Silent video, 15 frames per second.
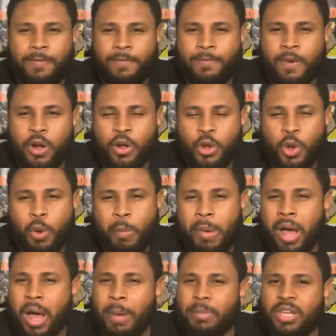Funko
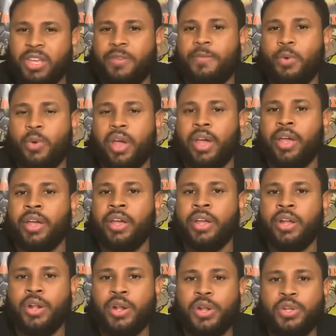Pop giveaway.
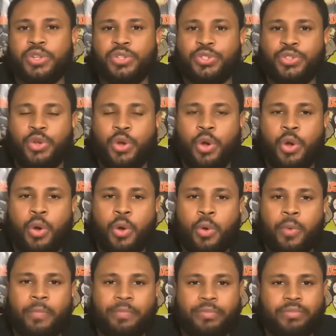
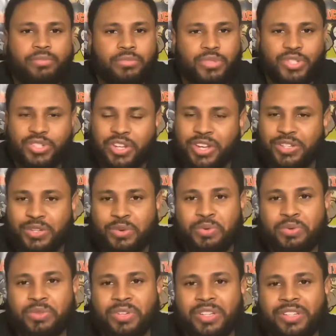So stay
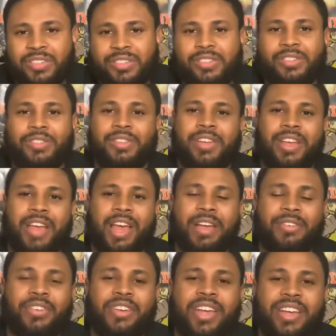tuned.
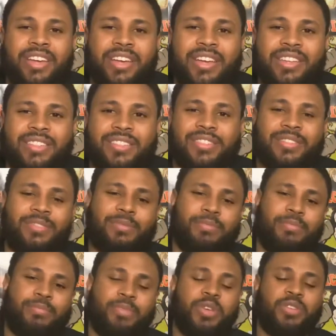Have a good night, guys.
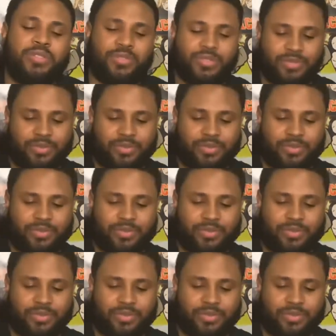Peace.